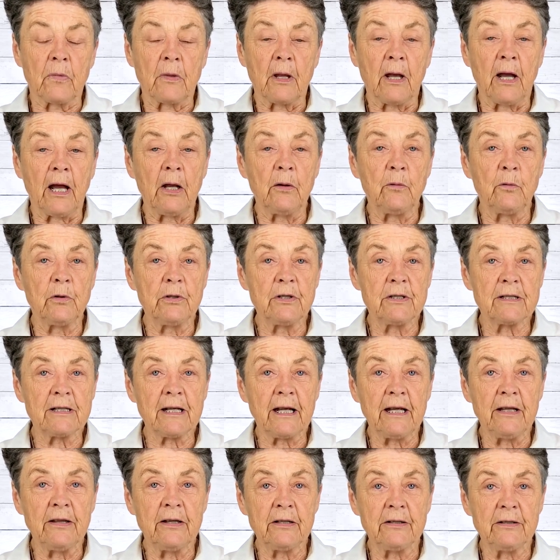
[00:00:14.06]
I would
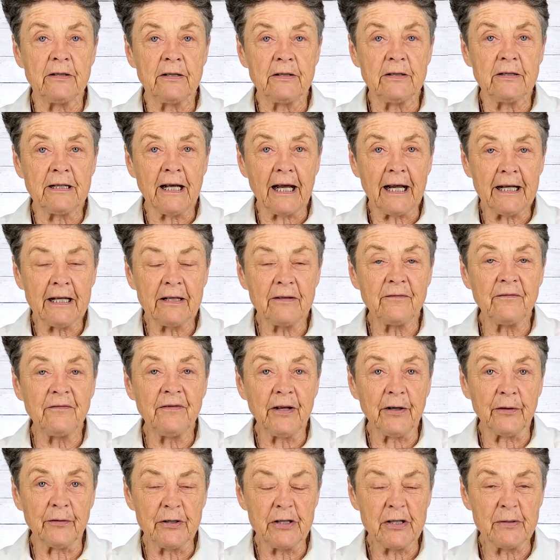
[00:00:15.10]
say that the diet
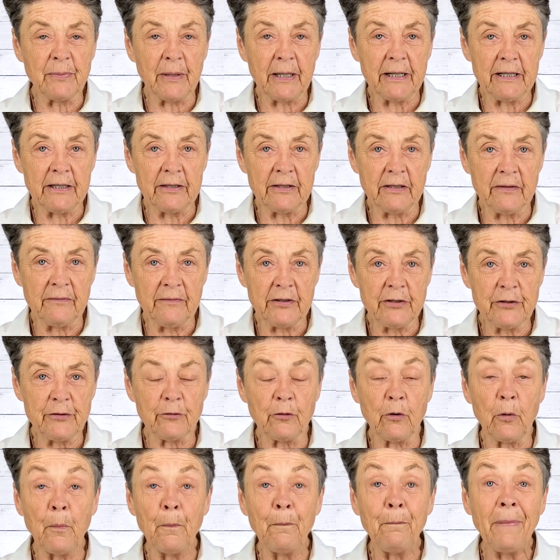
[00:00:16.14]
varies by
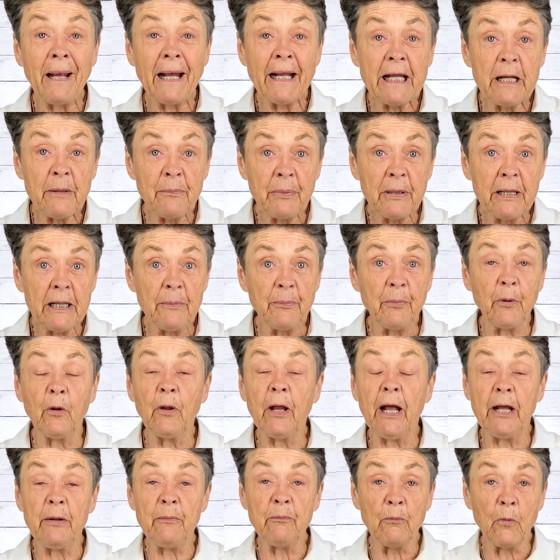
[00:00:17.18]
individual. Many people
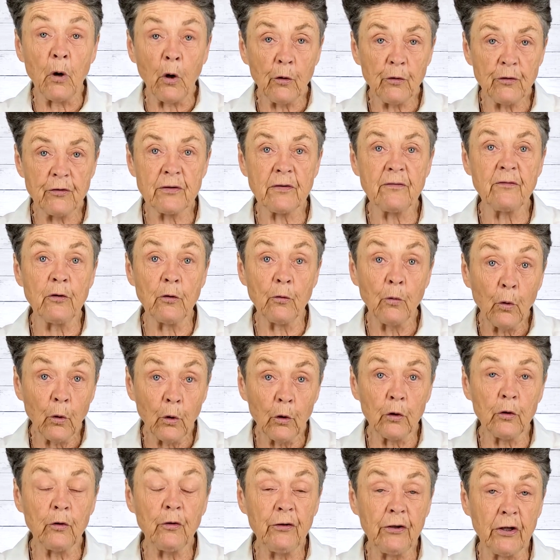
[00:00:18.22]
and most of the
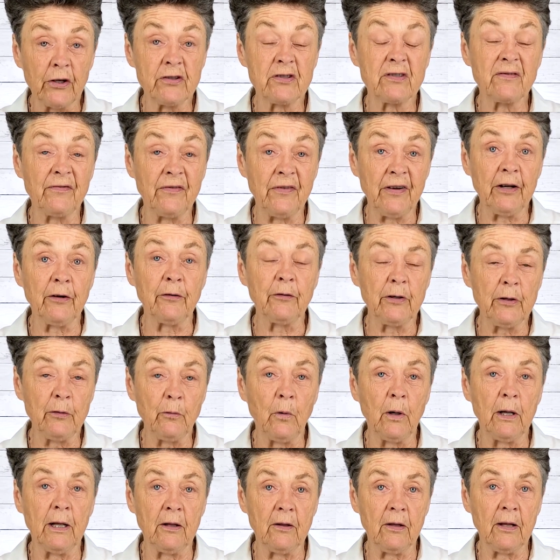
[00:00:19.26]
world does very
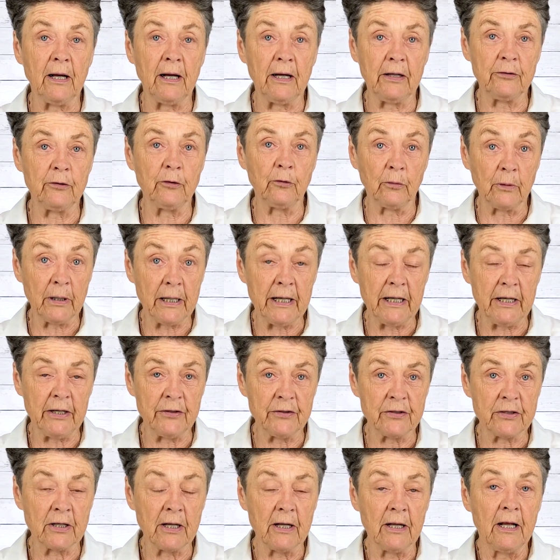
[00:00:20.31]
well on
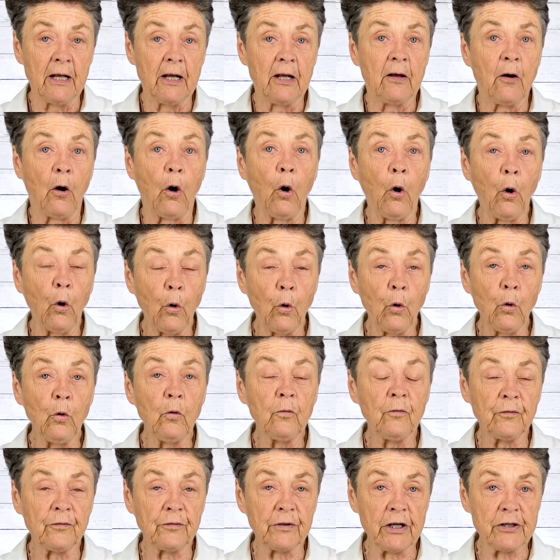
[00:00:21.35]
grains, whole
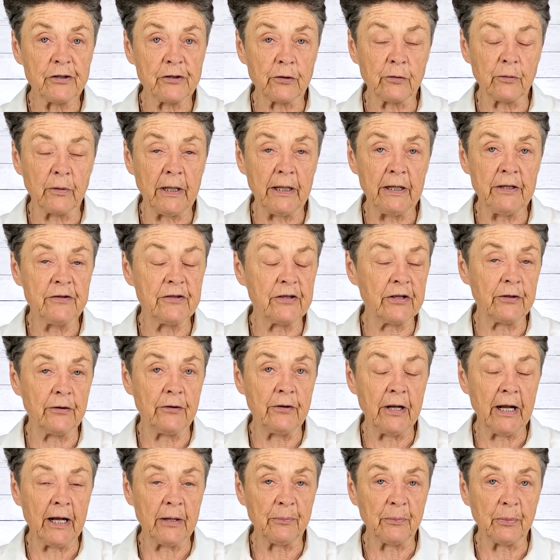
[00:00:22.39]
fresh grains that are
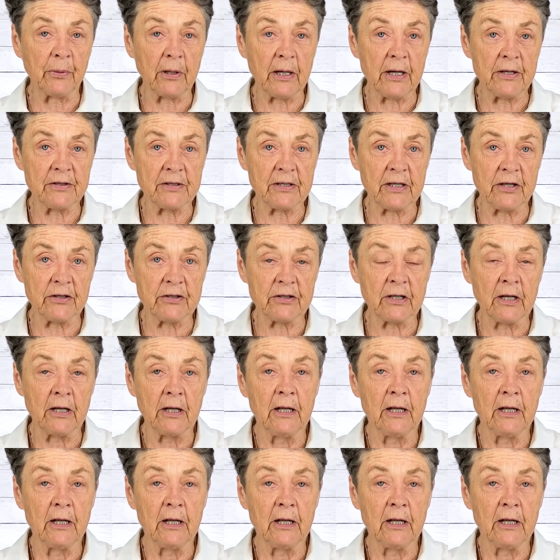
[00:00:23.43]
not processed